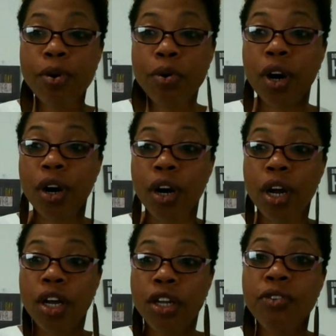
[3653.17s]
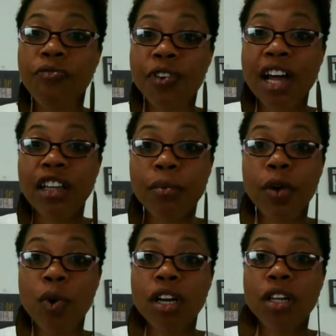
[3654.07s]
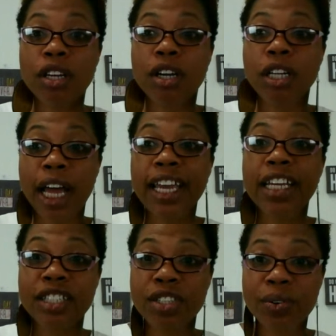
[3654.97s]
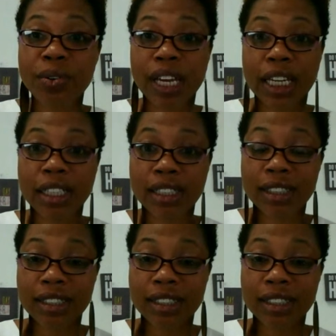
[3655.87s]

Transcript: who you're following, what are their clients doing?